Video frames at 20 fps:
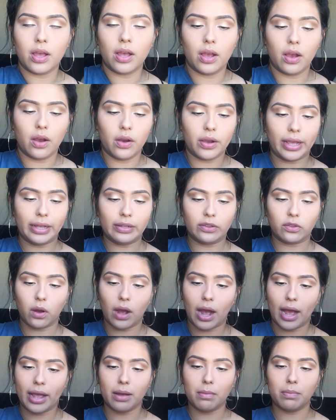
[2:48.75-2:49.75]
Okay, so
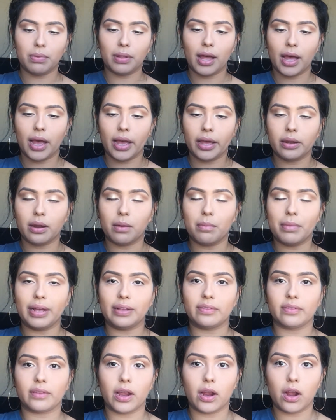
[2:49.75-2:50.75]
I applied
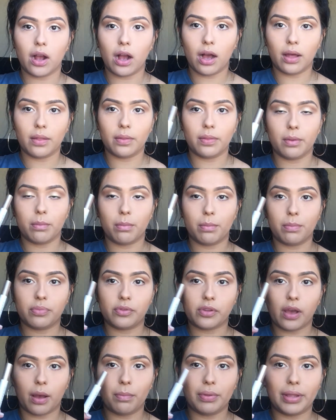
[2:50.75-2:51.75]
mascara on the
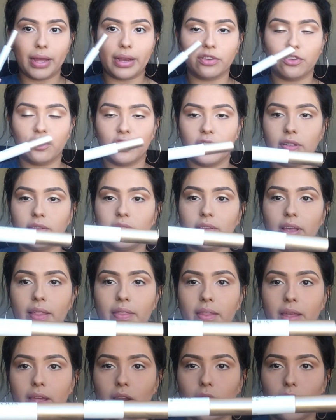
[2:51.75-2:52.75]
top lashes, and
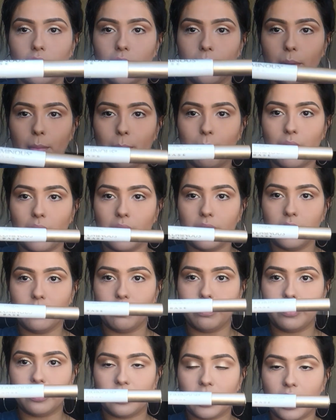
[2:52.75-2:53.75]
then on the
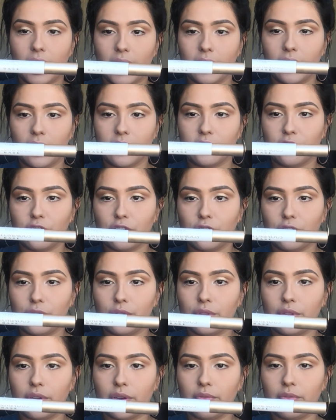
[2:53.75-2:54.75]
bottoms I like to do
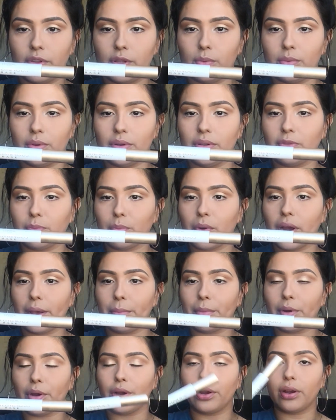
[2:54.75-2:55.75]
the voluminous
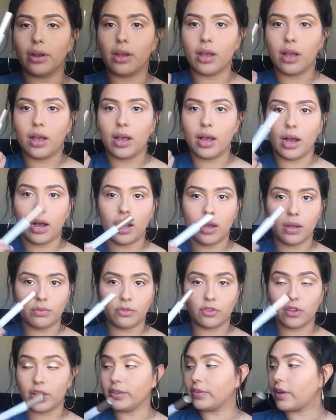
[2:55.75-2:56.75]
primer, so
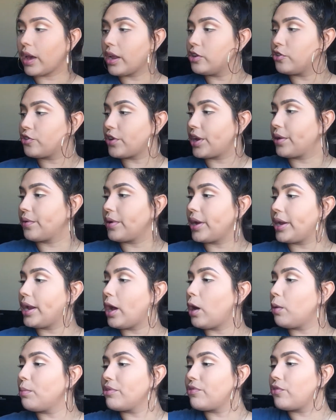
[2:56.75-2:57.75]
that's kind of drying right now
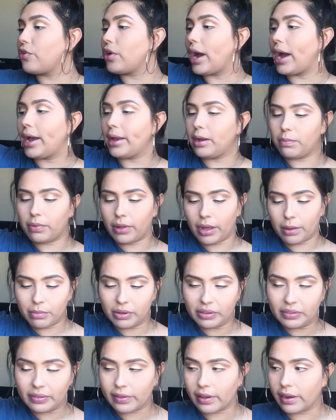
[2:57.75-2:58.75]
before I apply
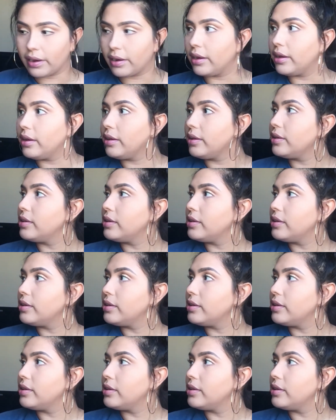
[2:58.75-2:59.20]
mascara.